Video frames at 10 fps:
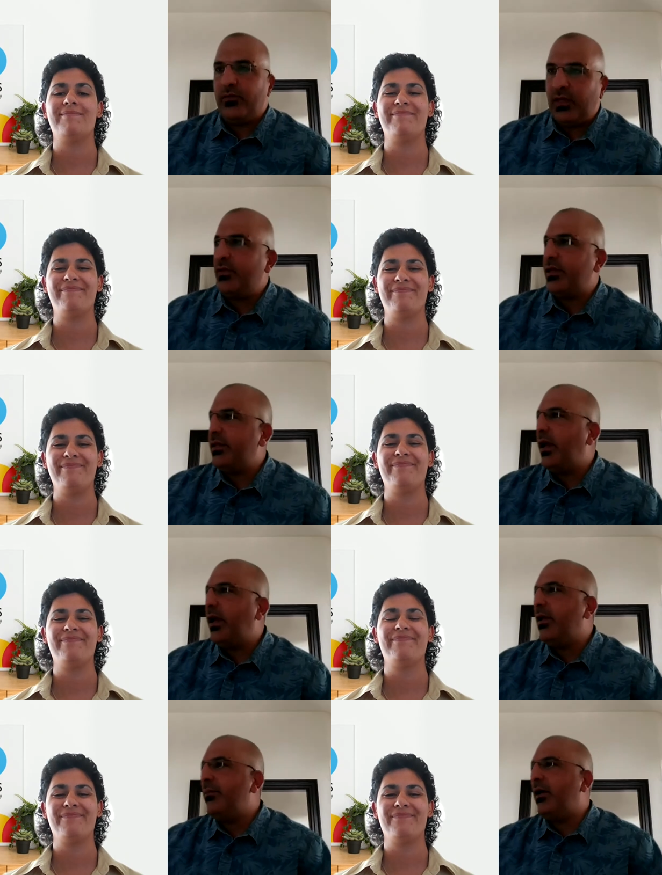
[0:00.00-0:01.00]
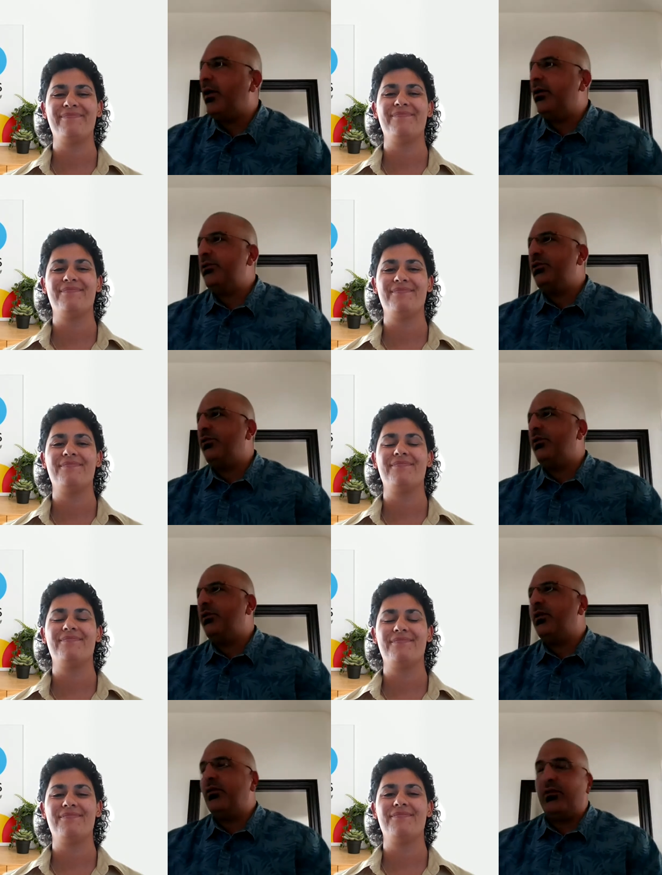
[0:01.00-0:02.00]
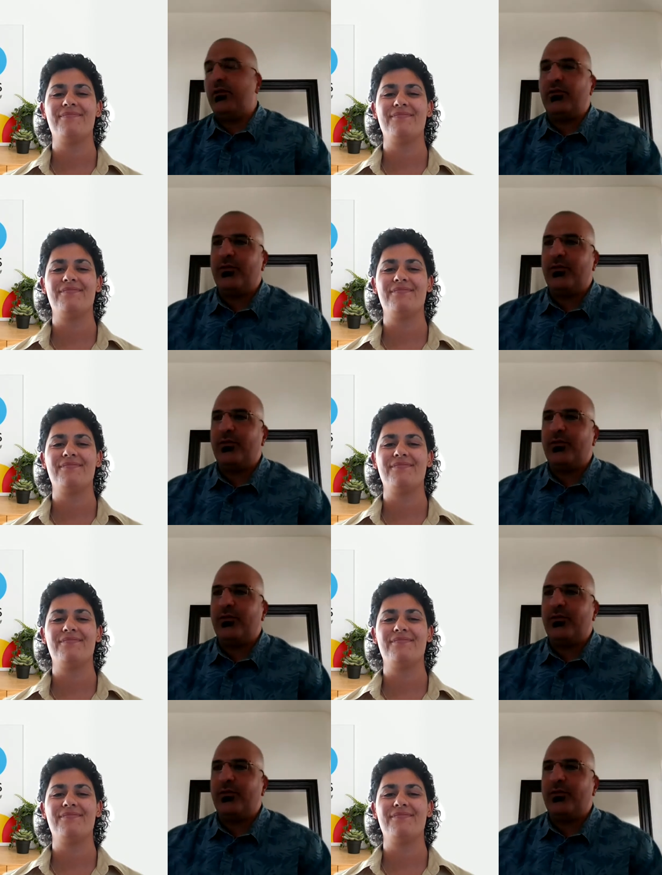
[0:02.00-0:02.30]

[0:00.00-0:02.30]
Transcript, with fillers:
Speaker 1: terms of saving time and choosing